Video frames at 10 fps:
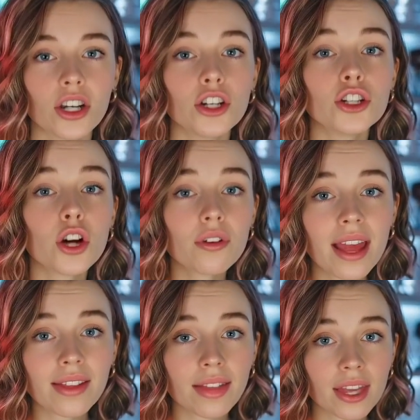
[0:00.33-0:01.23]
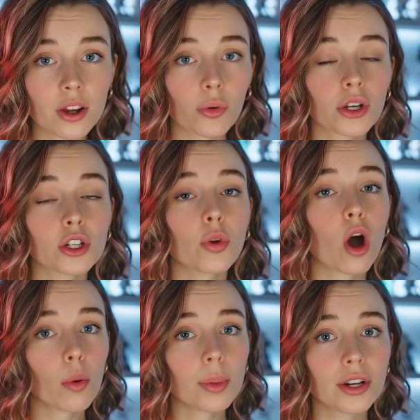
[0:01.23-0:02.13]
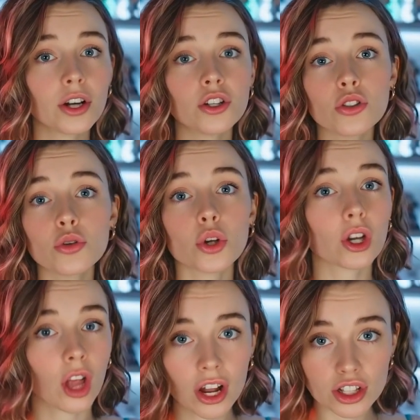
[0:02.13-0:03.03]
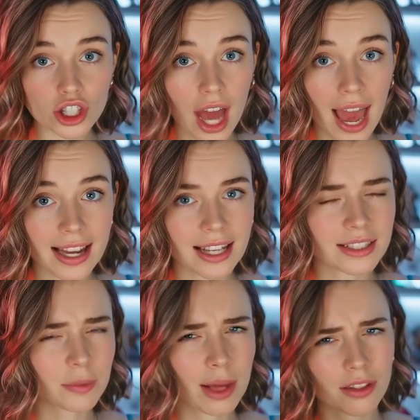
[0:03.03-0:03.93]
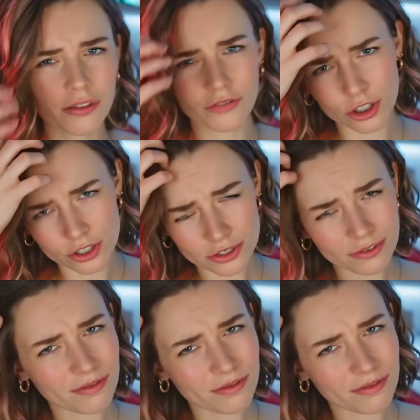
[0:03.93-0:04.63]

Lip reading: You know that thing where you open a new Claude chat and spend the first